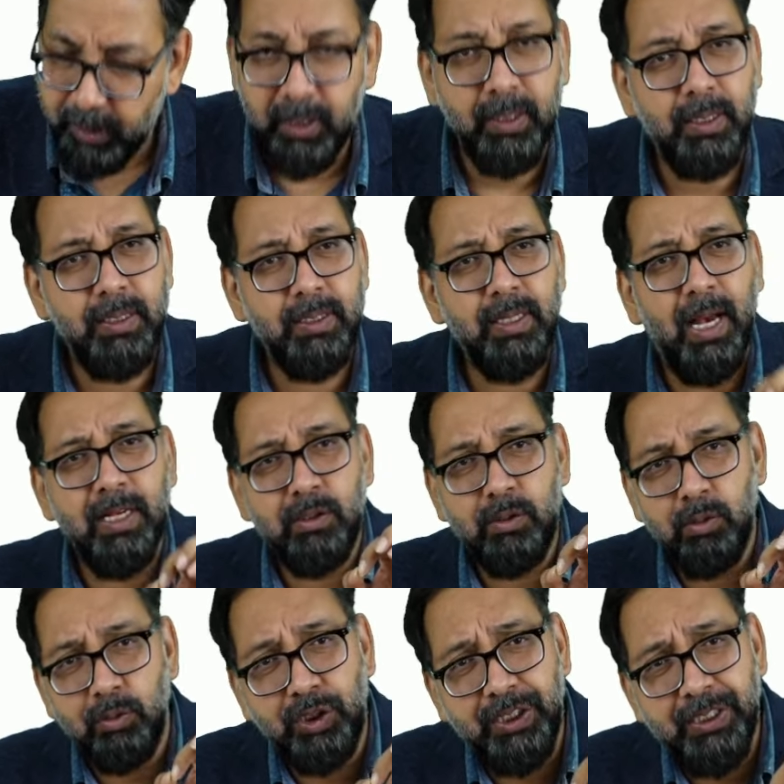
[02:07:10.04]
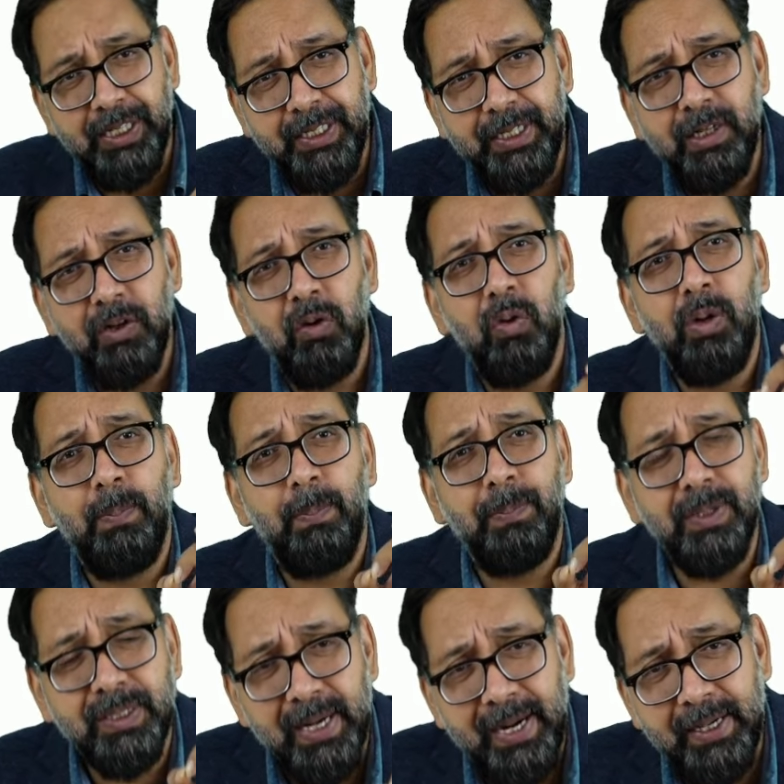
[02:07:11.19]
is associated or
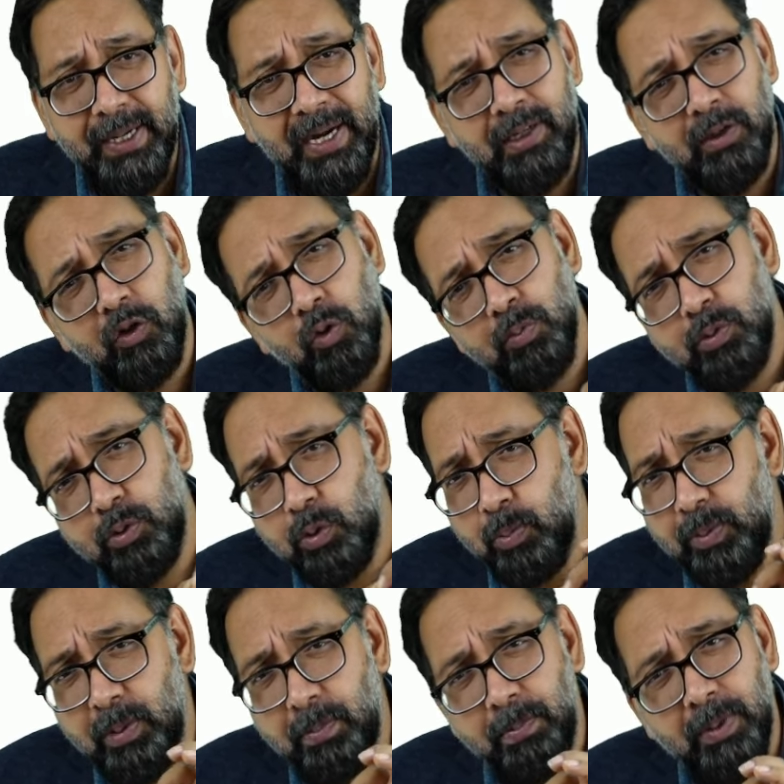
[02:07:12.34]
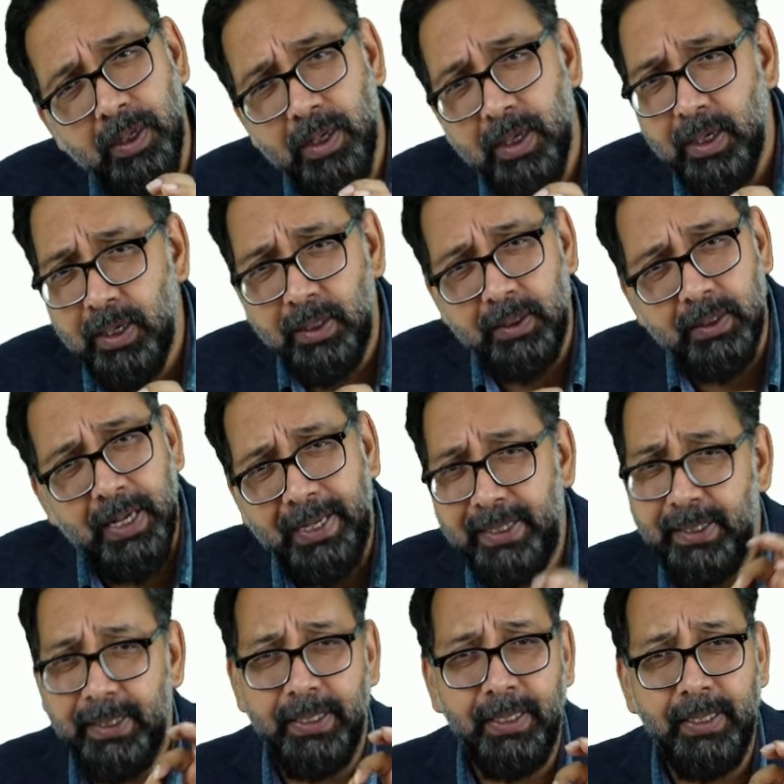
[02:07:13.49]
present at chromosome number
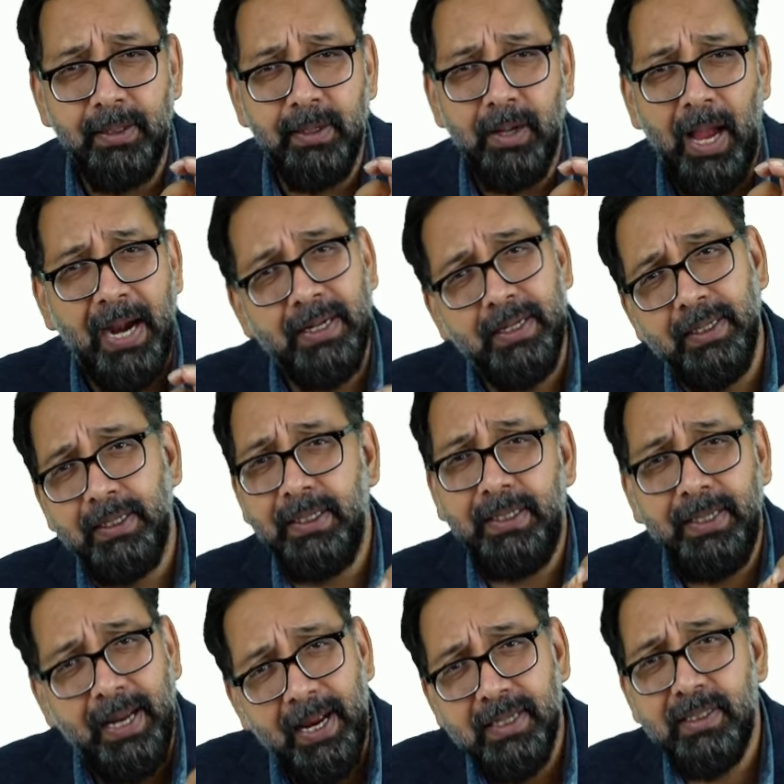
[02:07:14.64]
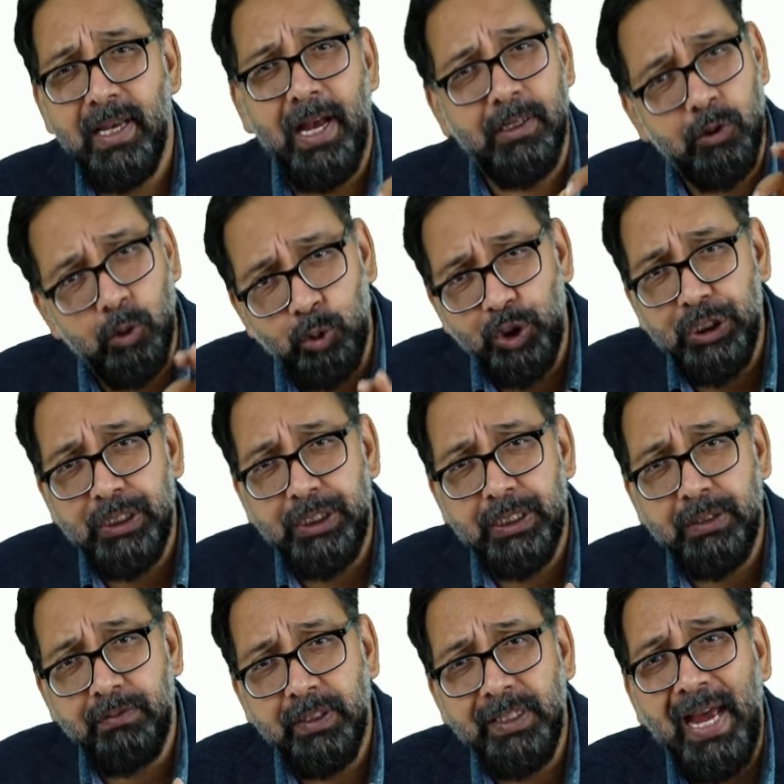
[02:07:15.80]
19, and it has association
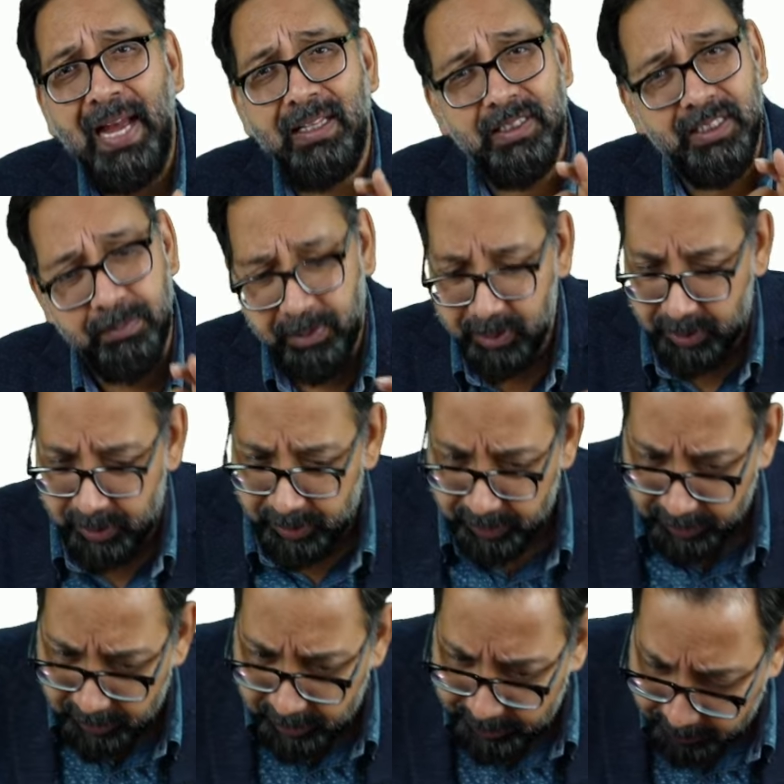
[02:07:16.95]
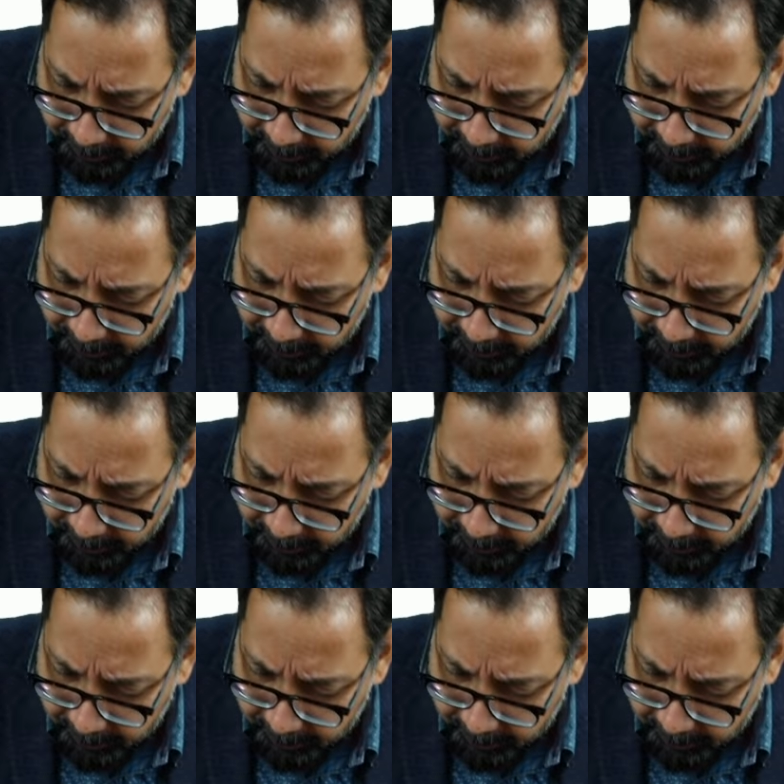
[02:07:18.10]
with Alzheimer's disease.